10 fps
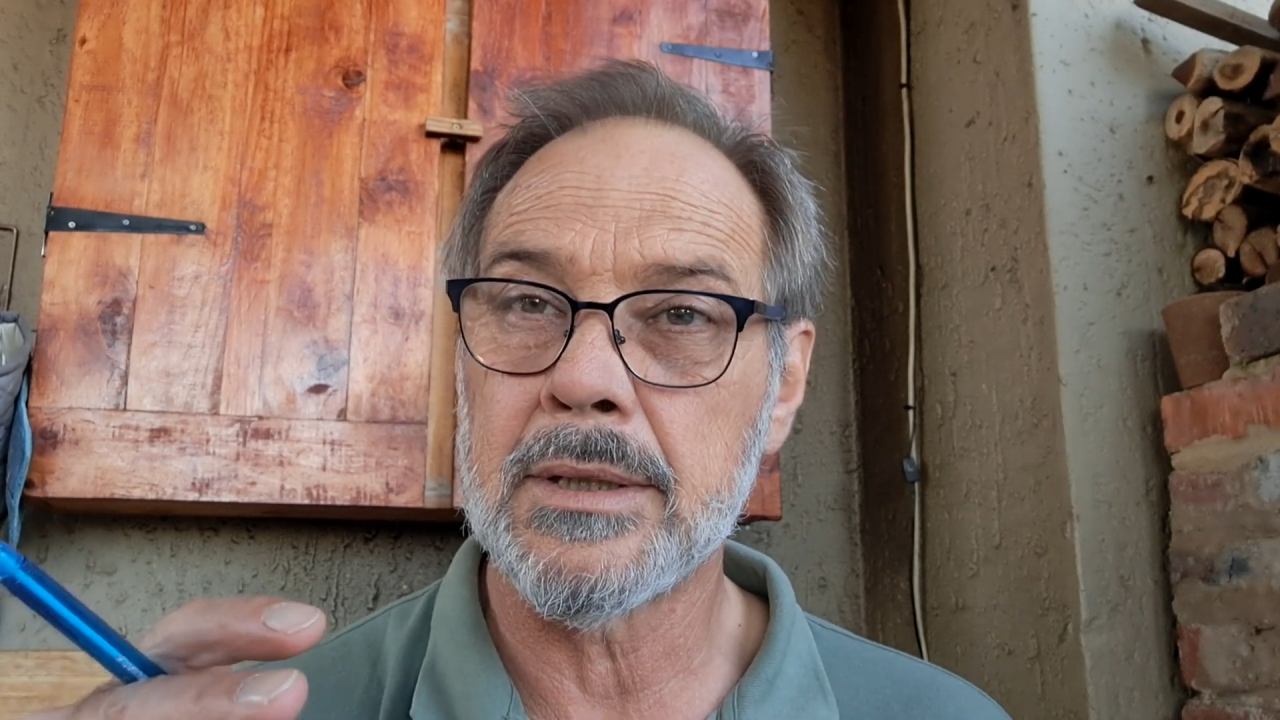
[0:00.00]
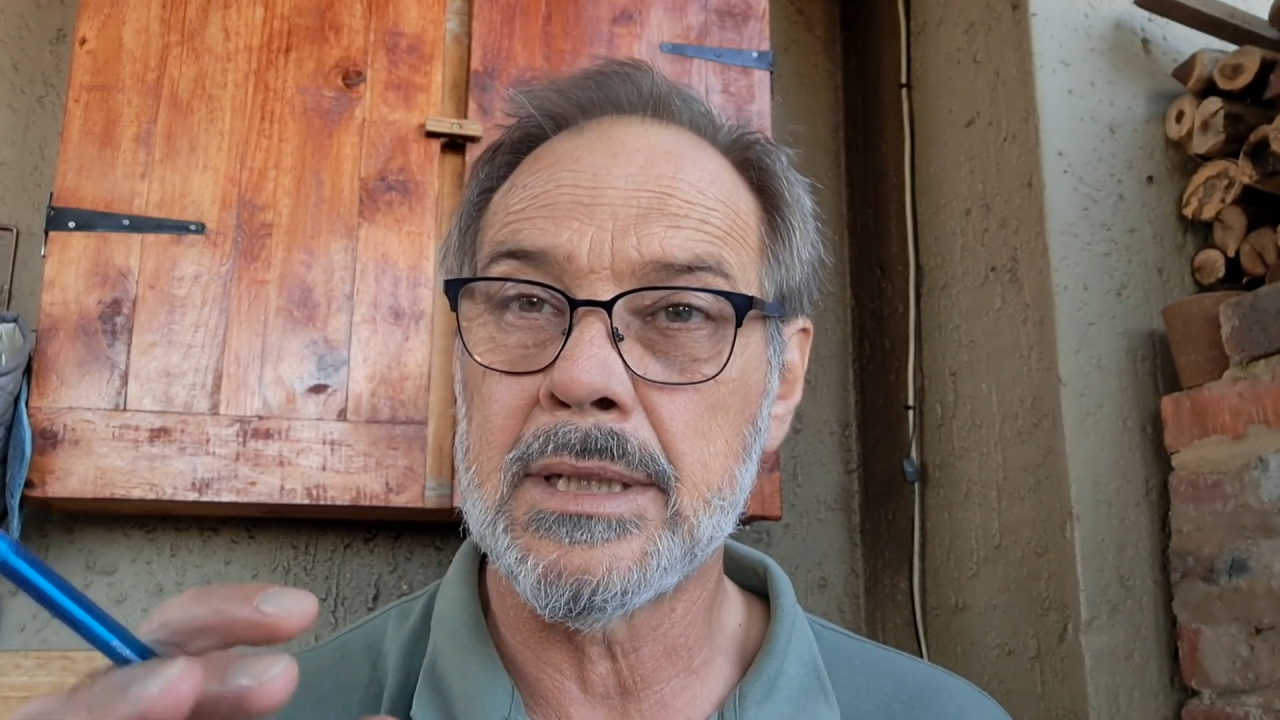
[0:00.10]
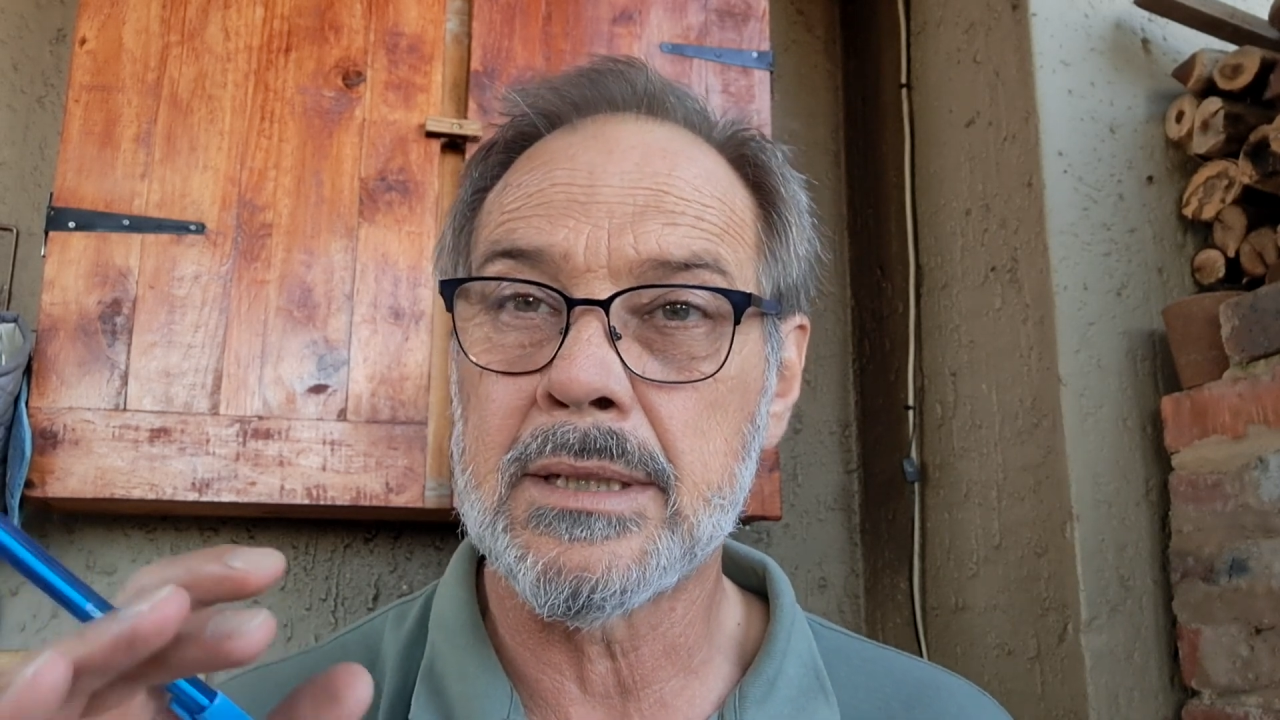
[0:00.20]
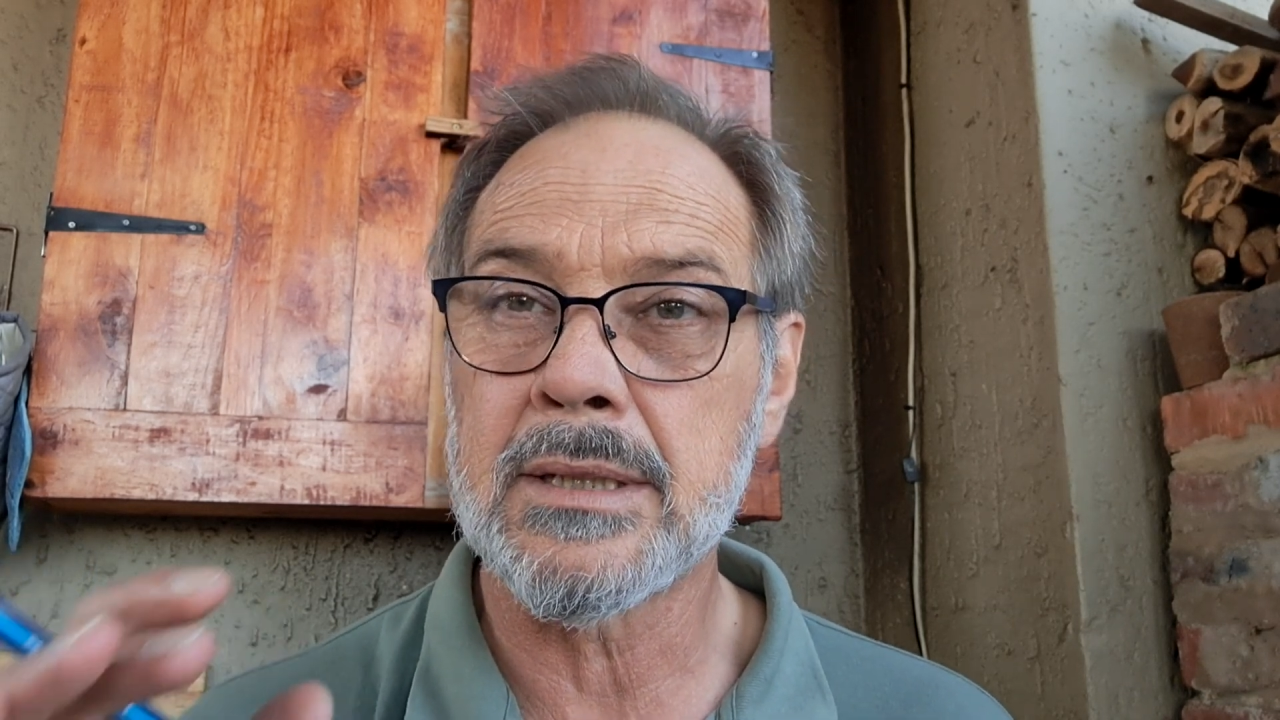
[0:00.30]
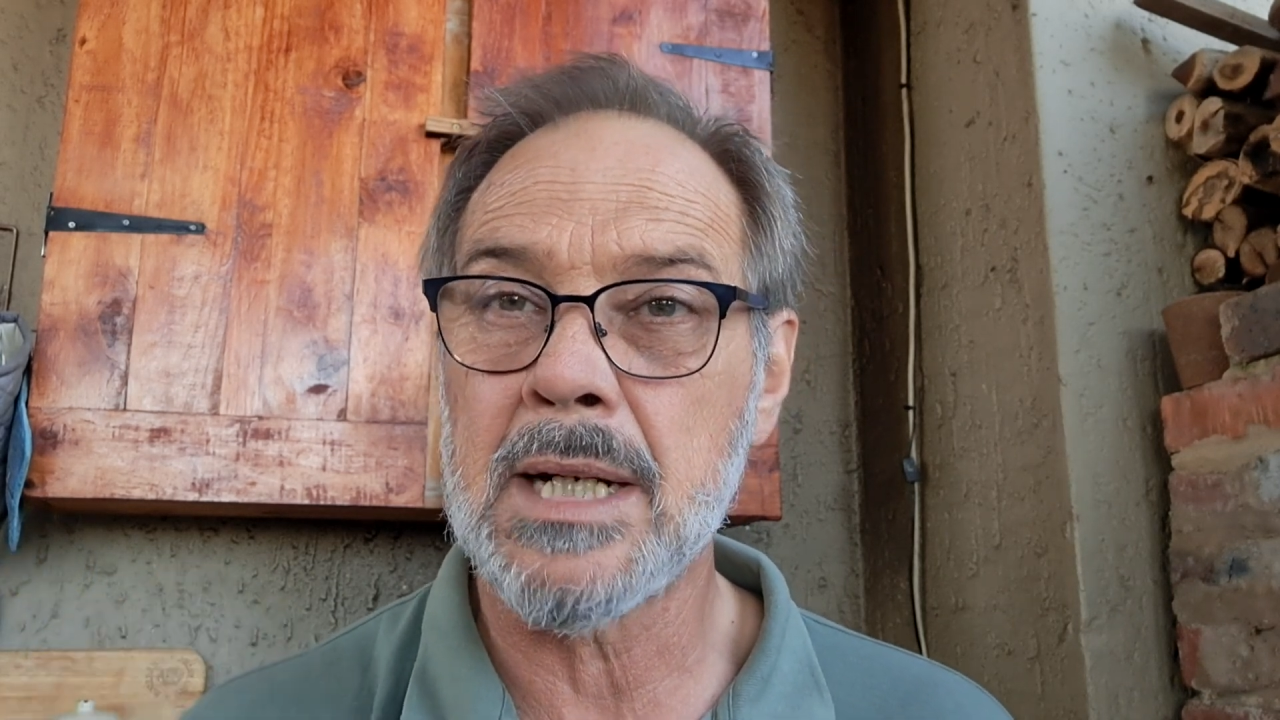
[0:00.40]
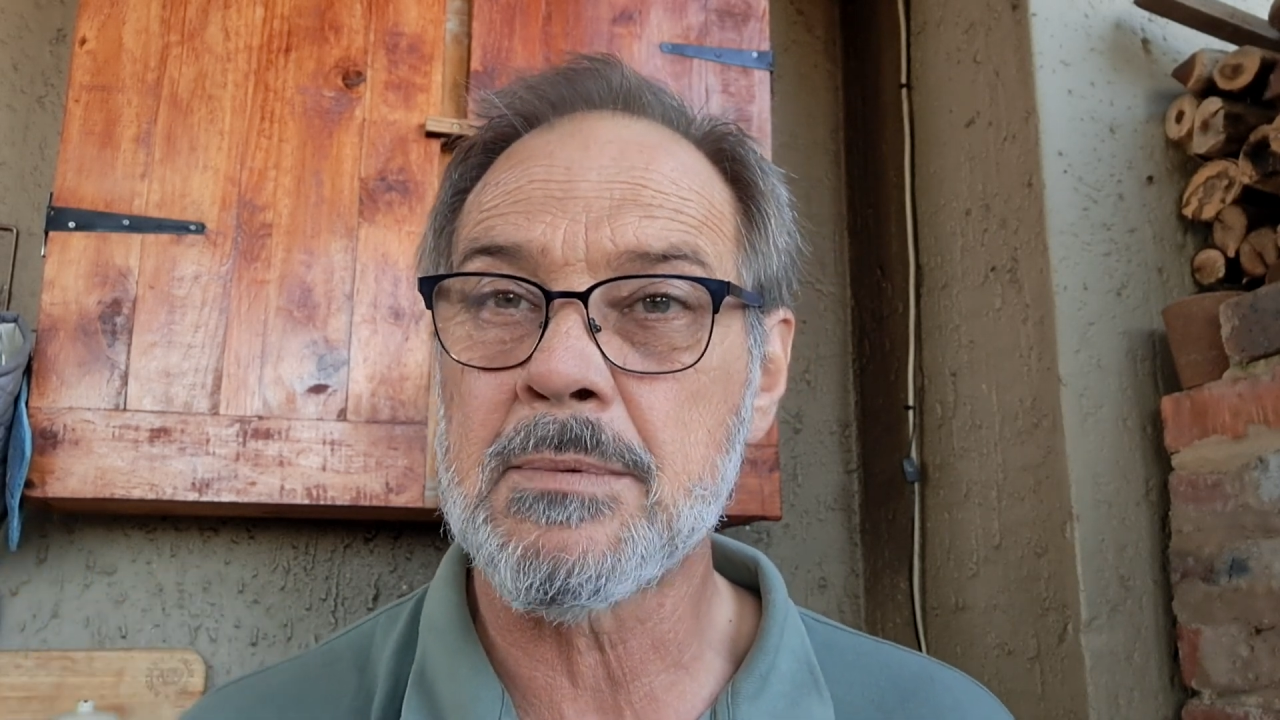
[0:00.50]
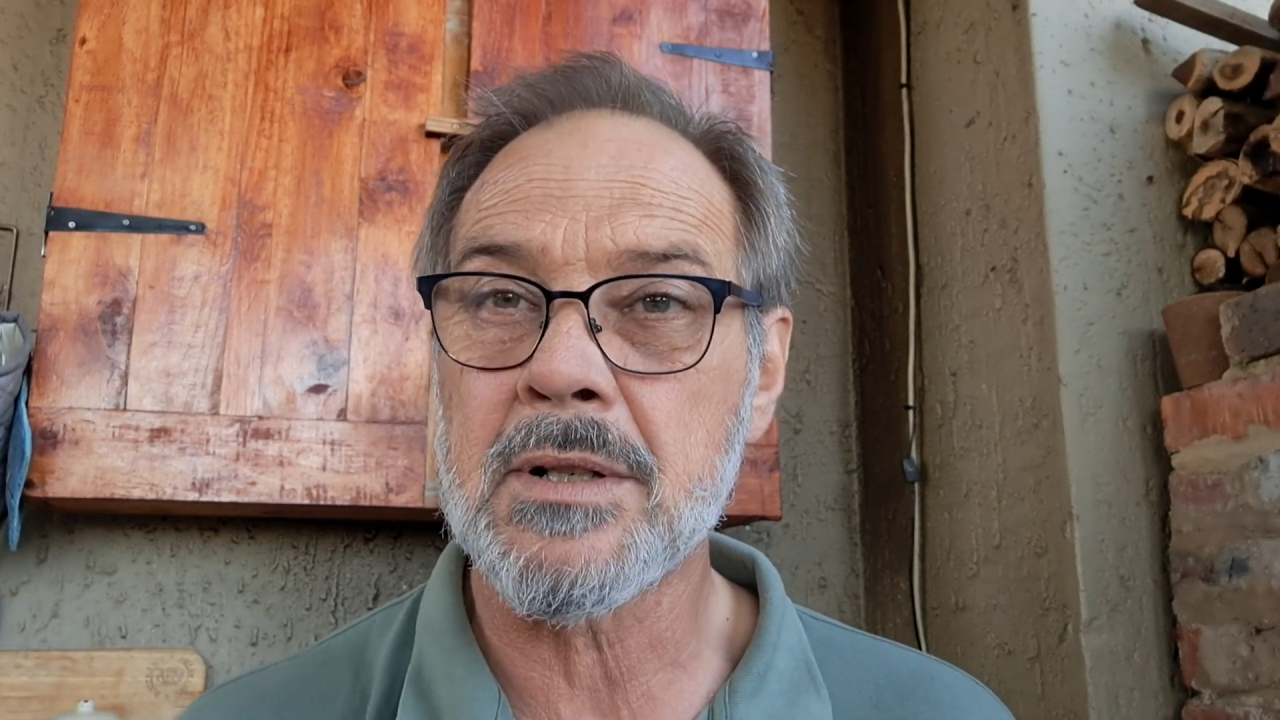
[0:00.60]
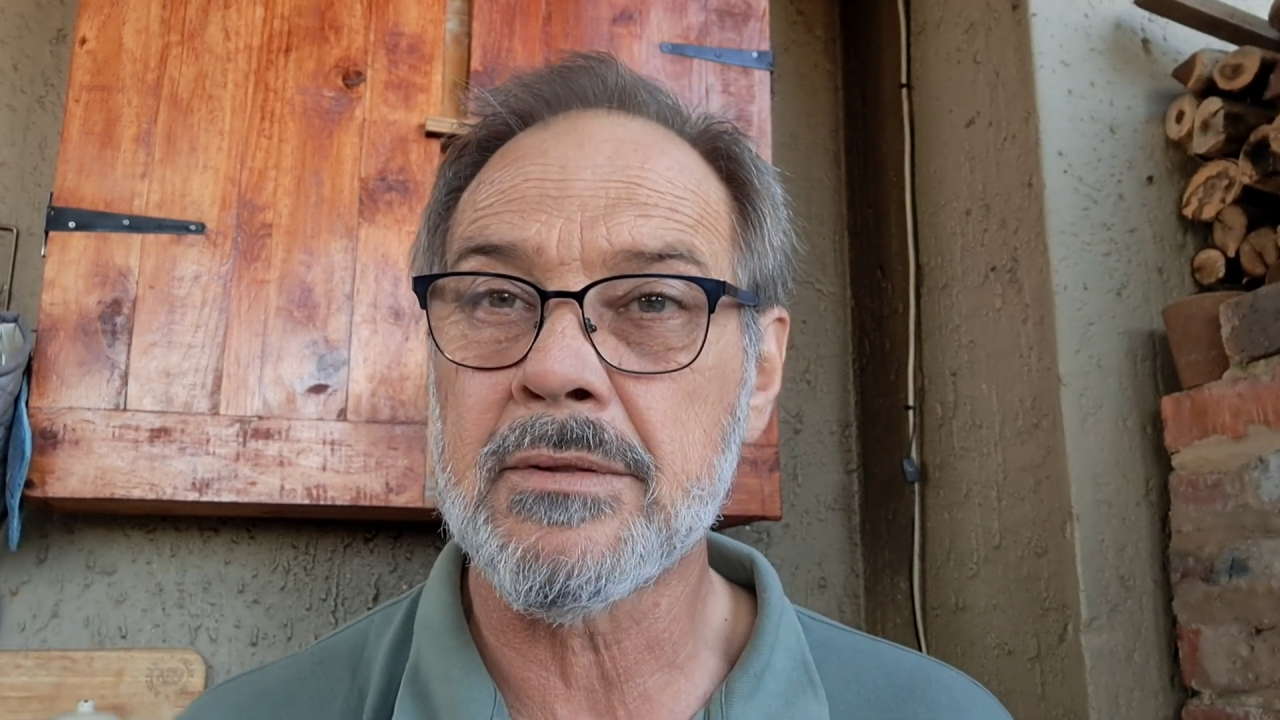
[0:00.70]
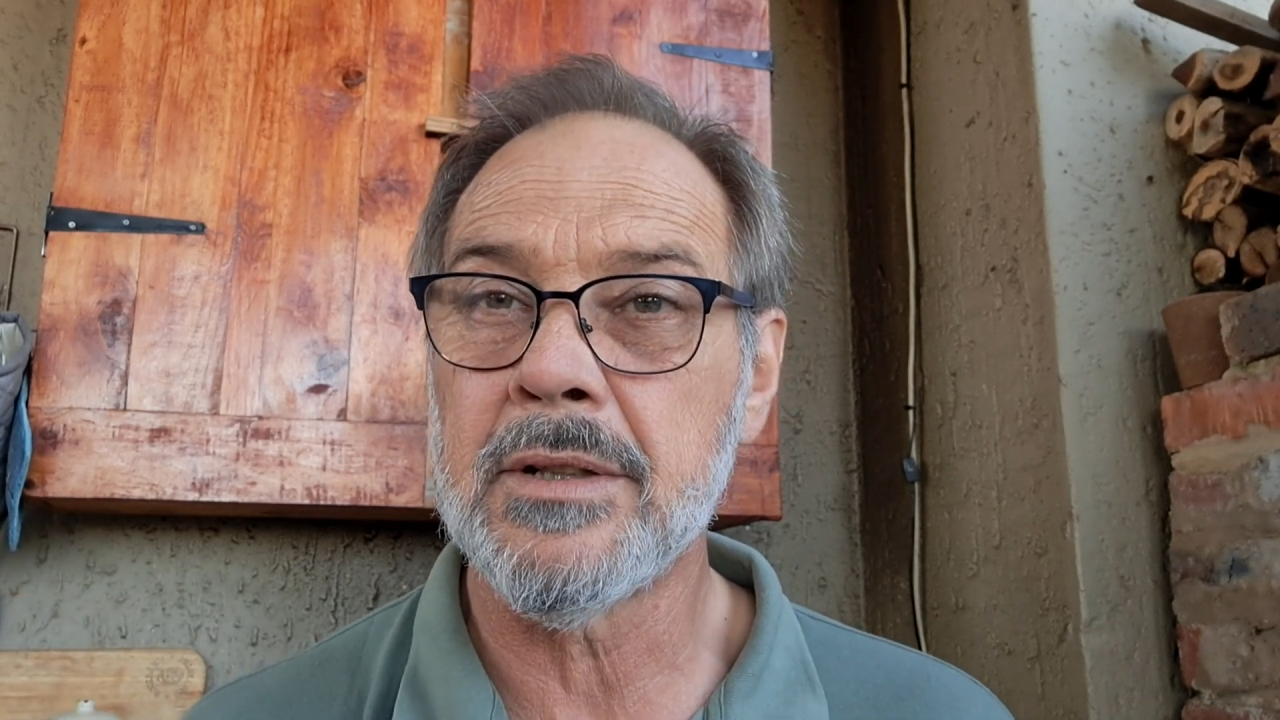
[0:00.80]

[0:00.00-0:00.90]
the types of